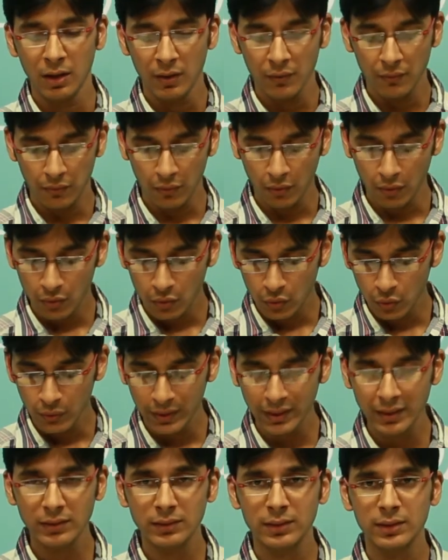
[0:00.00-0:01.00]
for
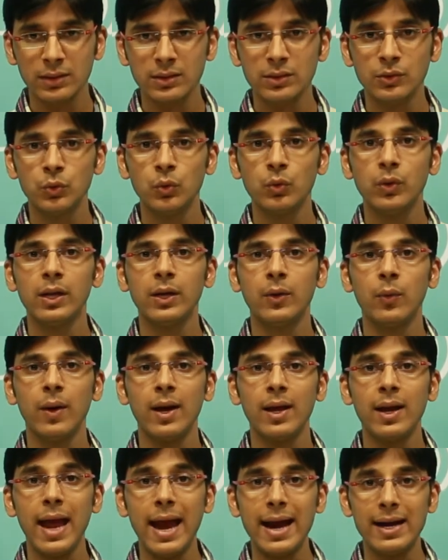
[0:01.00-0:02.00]
doing this you
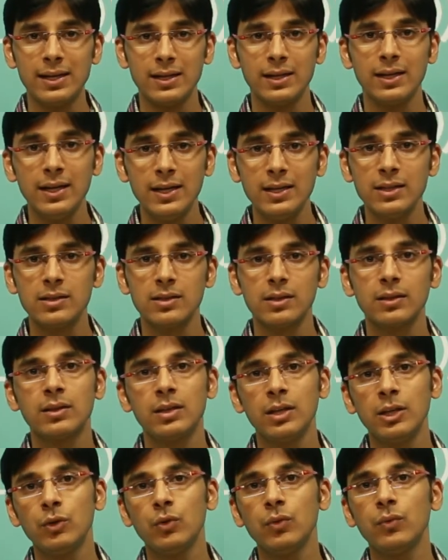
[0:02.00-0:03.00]
require at least
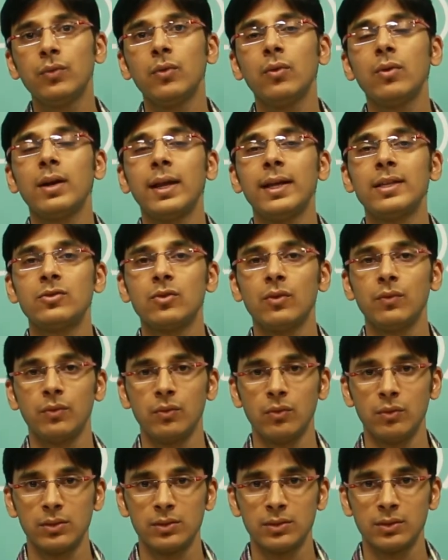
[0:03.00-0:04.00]
3 to 4 lines of
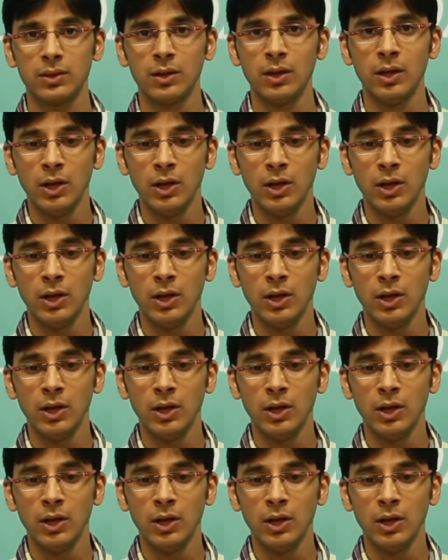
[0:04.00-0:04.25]
codes.